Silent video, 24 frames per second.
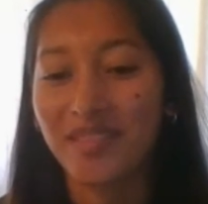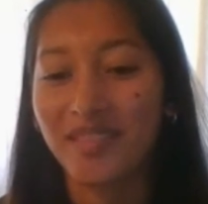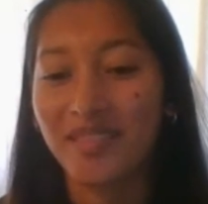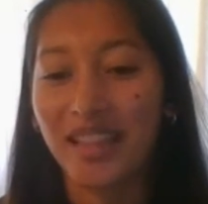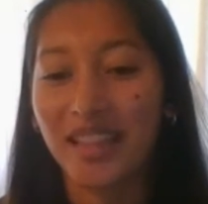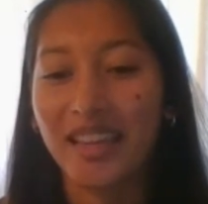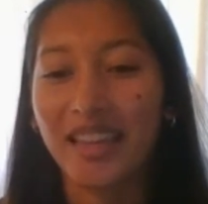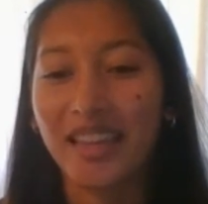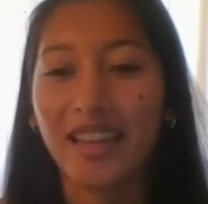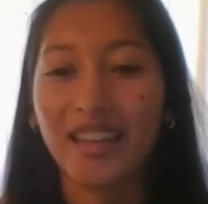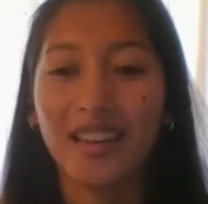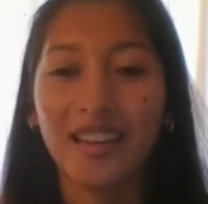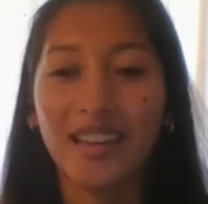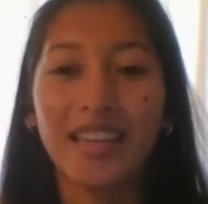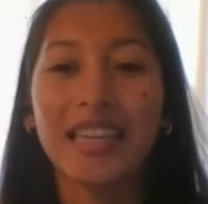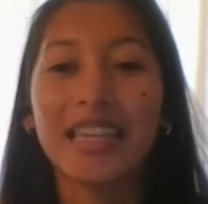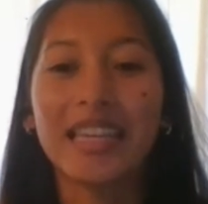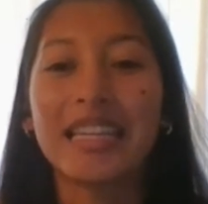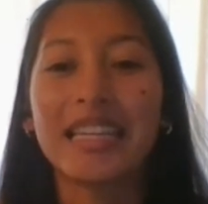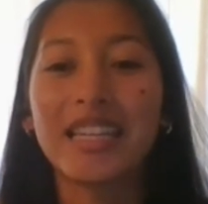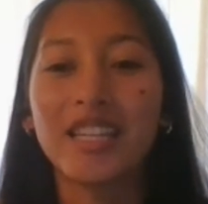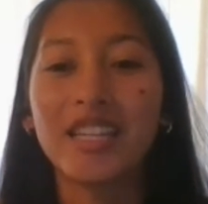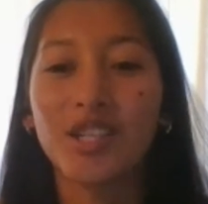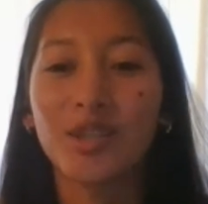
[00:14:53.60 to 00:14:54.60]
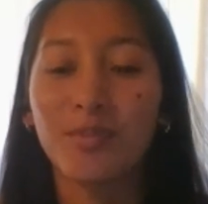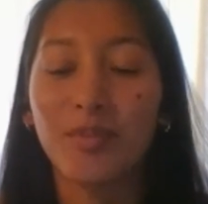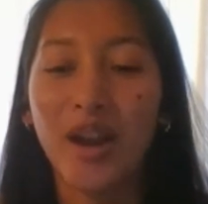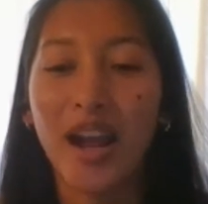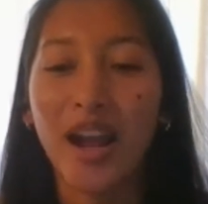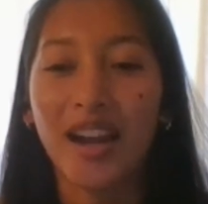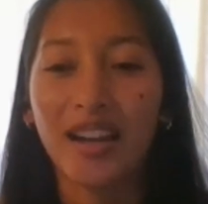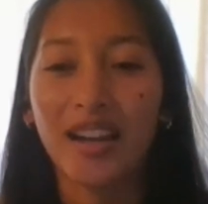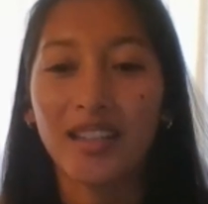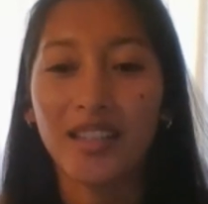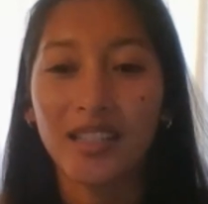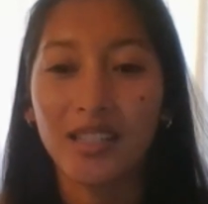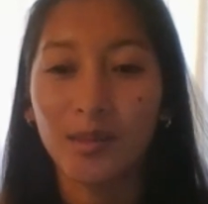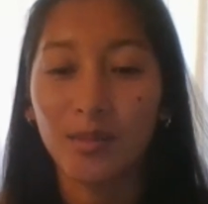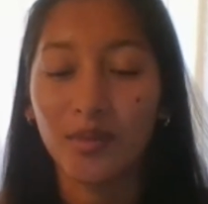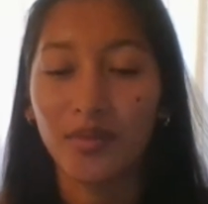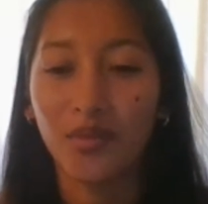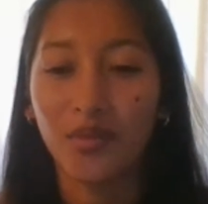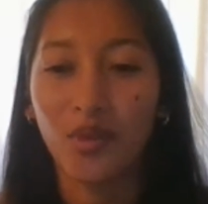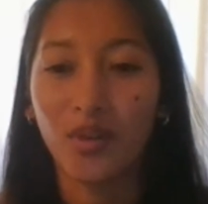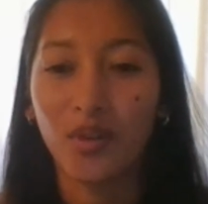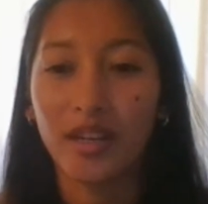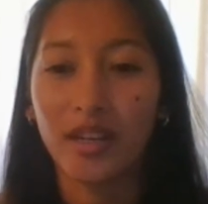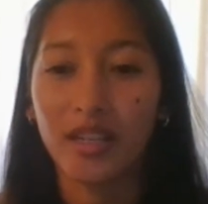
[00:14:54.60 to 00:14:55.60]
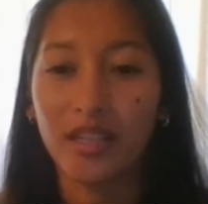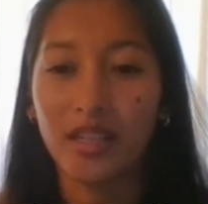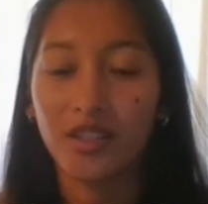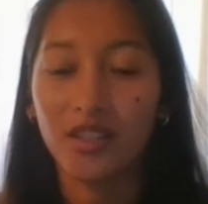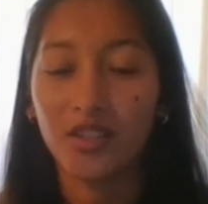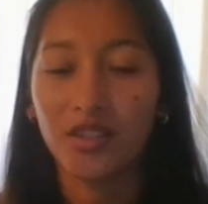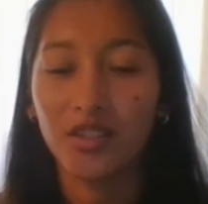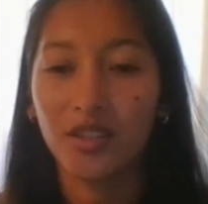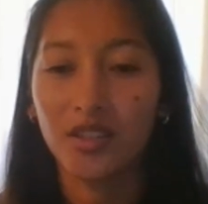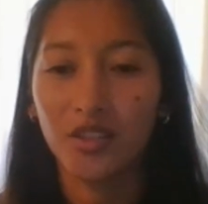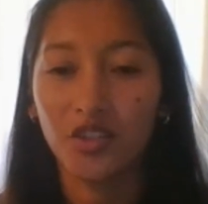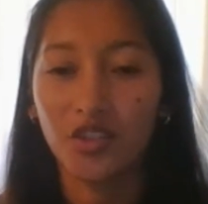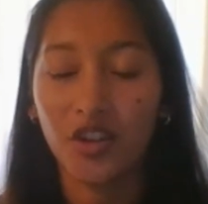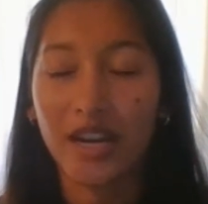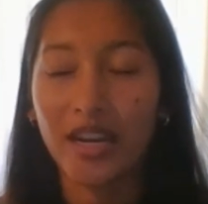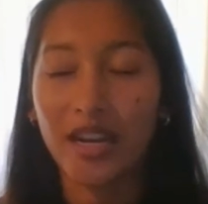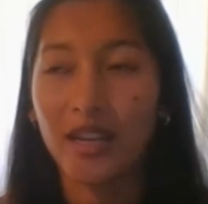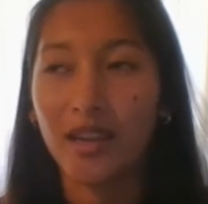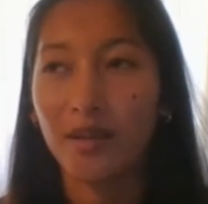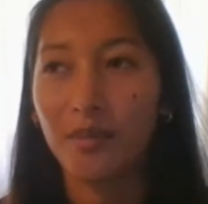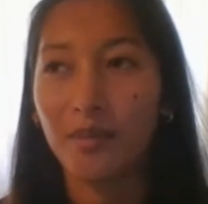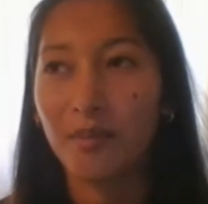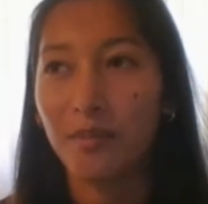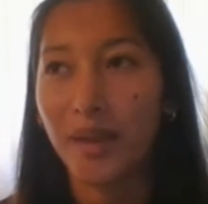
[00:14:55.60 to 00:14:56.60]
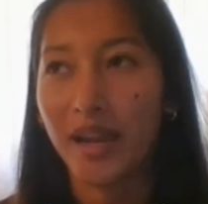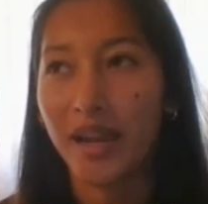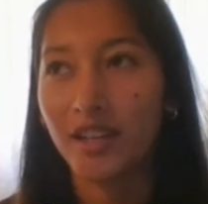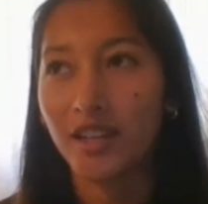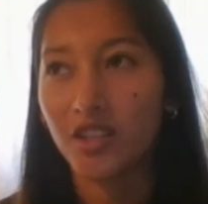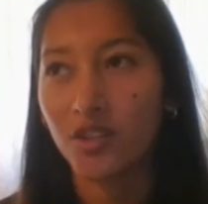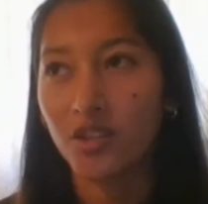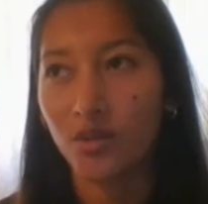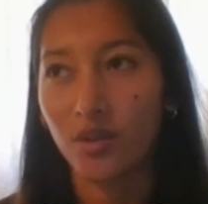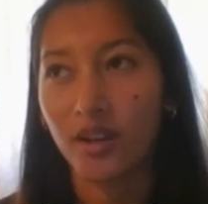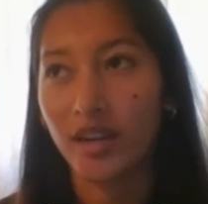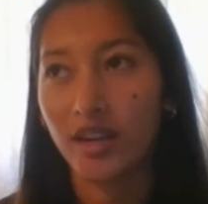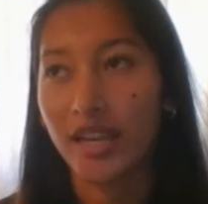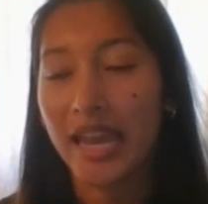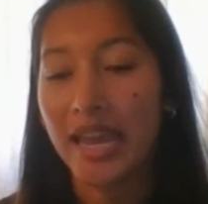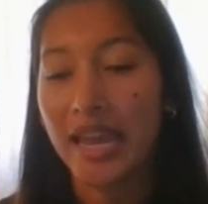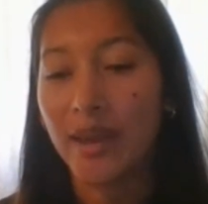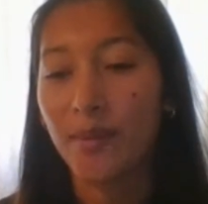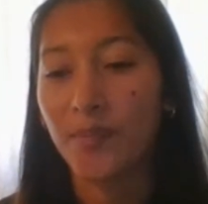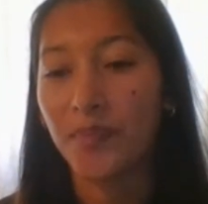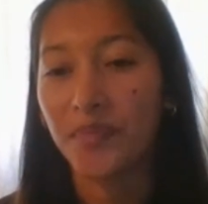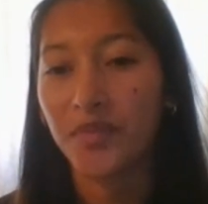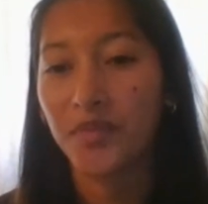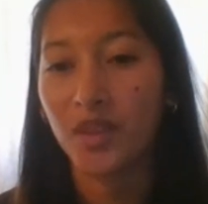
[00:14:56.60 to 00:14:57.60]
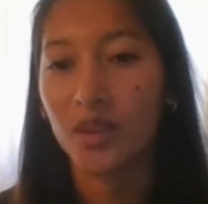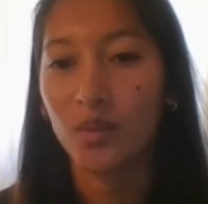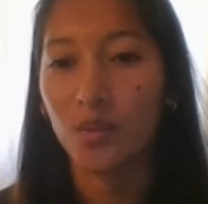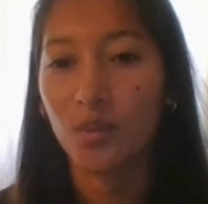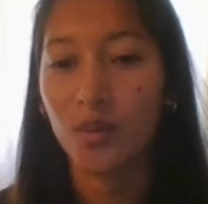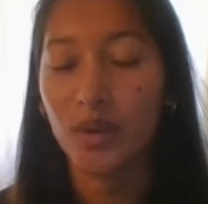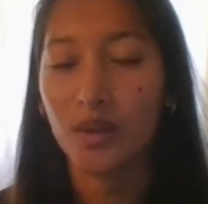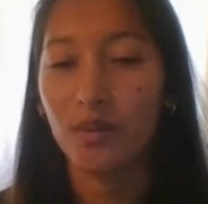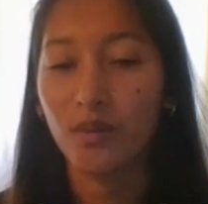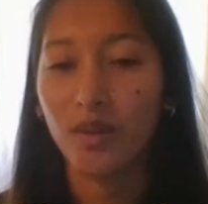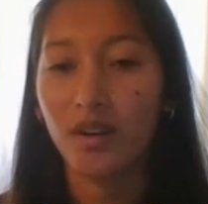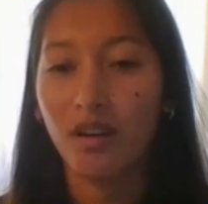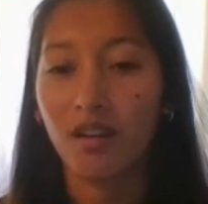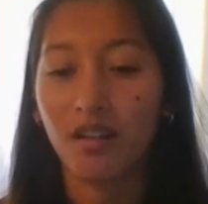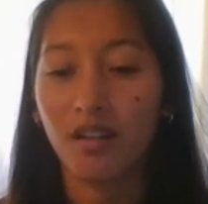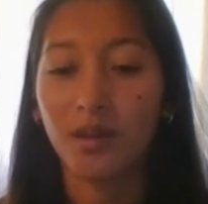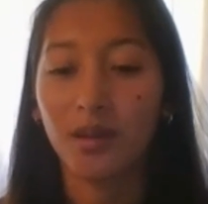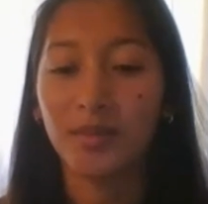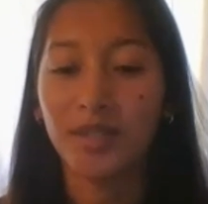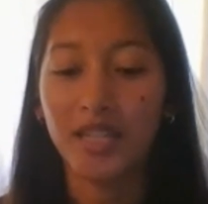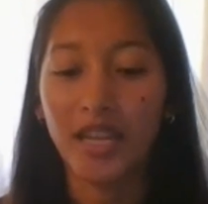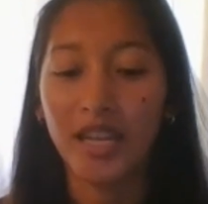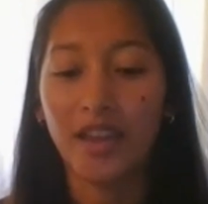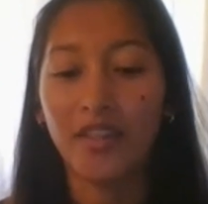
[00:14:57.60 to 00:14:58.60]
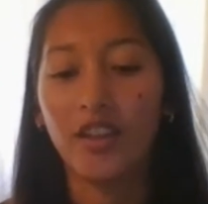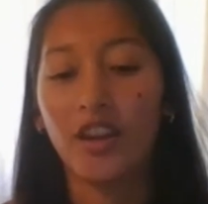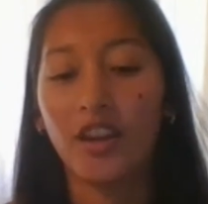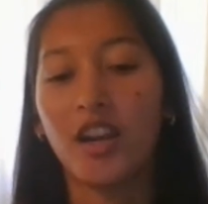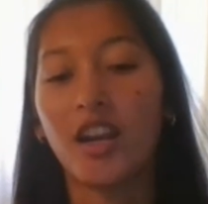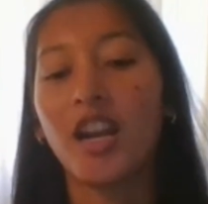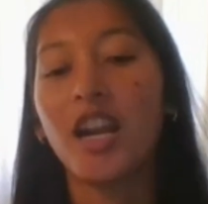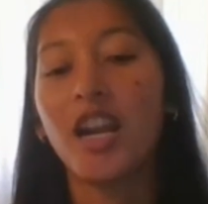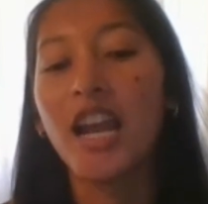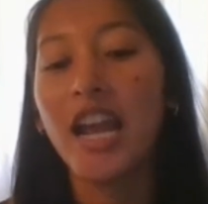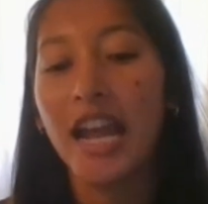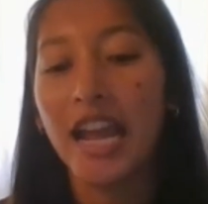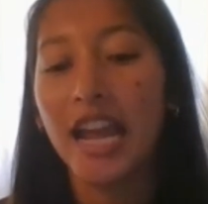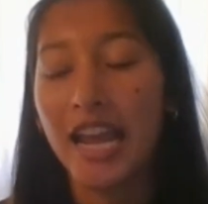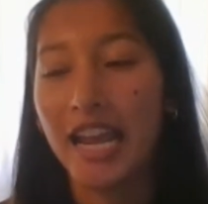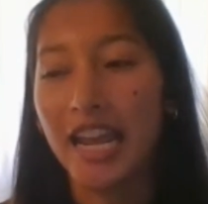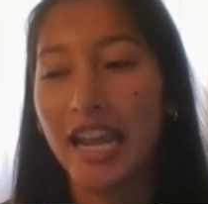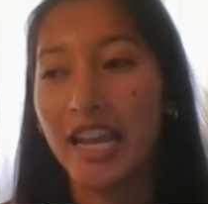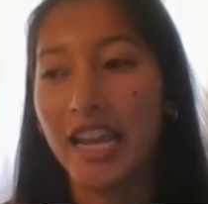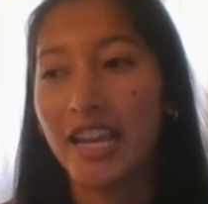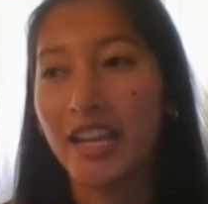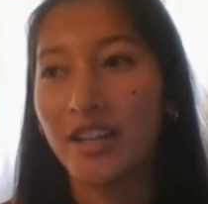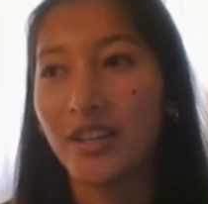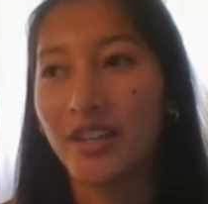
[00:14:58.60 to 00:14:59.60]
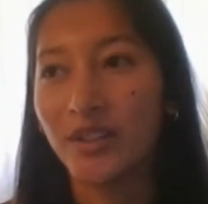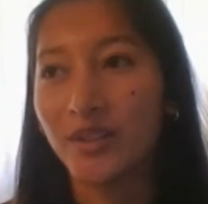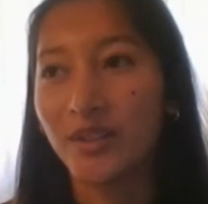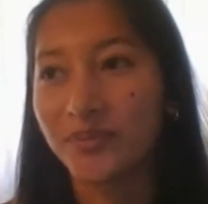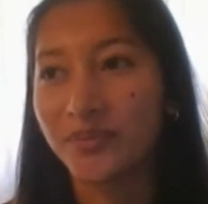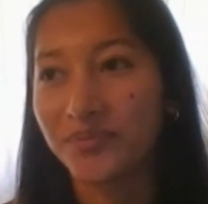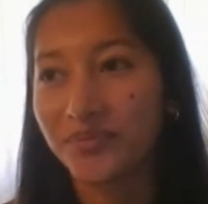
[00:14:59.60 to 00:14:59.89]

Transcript: like in each practice before each training match or a game, we would all come together and